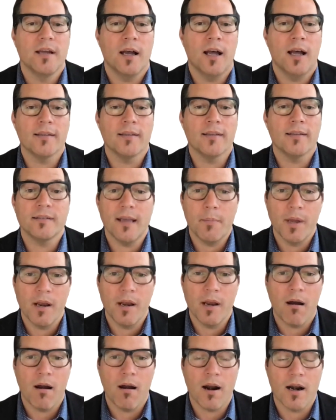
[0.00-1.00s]

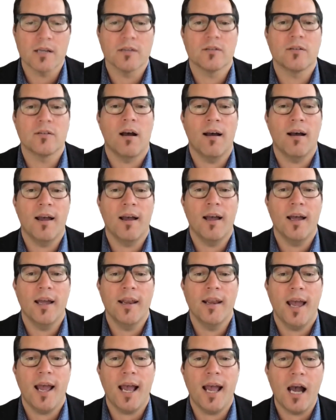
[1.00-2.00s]
seminars on
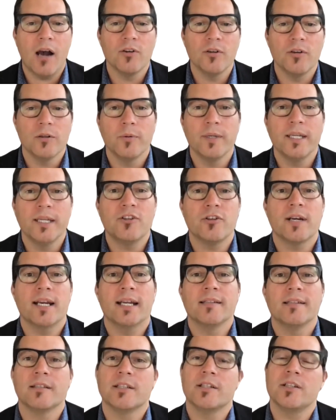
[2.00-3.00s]
how do we
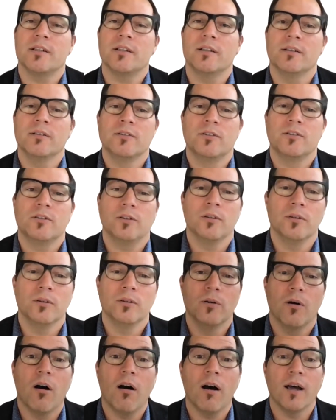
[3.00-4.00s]
transition
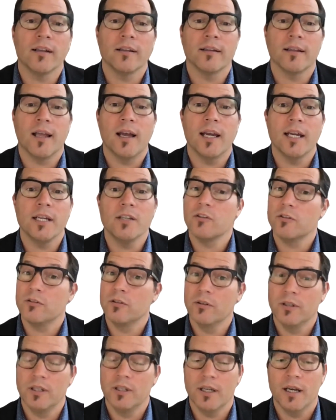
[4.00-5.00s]
to online
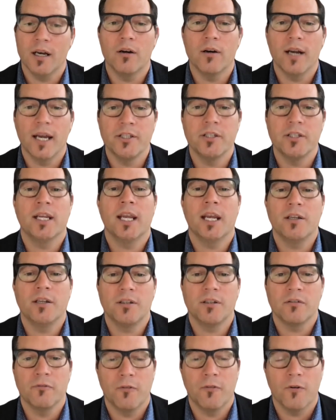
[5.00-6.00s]
studio
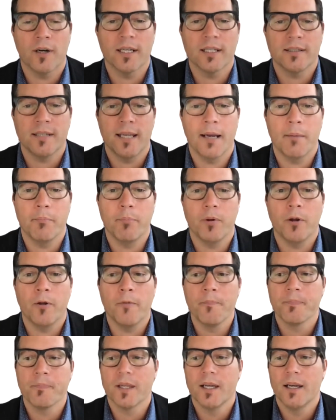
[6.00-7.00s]
education, for
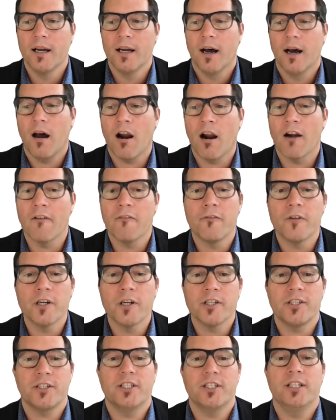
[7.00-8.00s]
example. Our
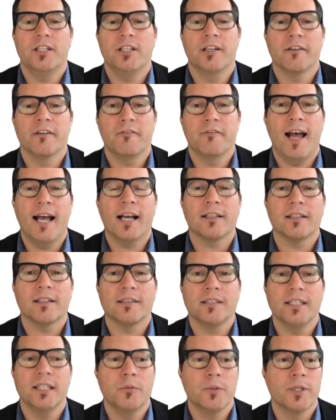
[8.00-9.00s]
first year
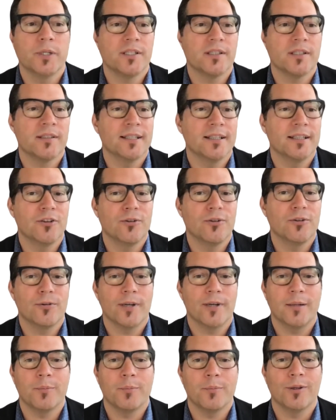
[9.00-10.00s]
faculty, which is an
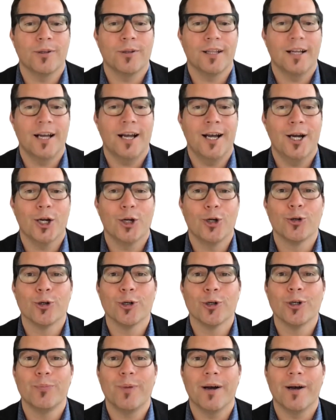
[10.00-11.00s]
incredible
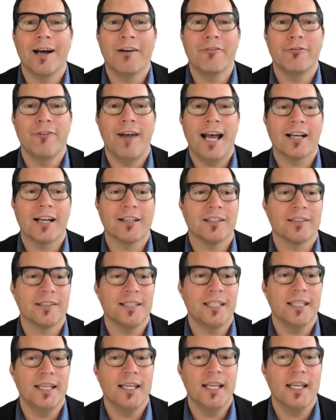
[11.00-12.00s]
group of
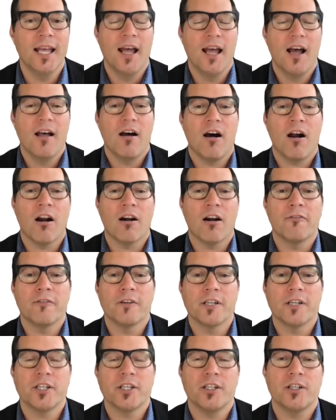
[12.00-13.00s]
faculty, our
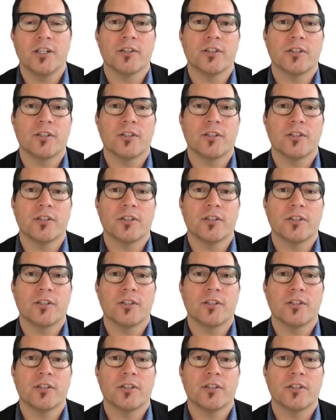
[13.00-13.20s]
first year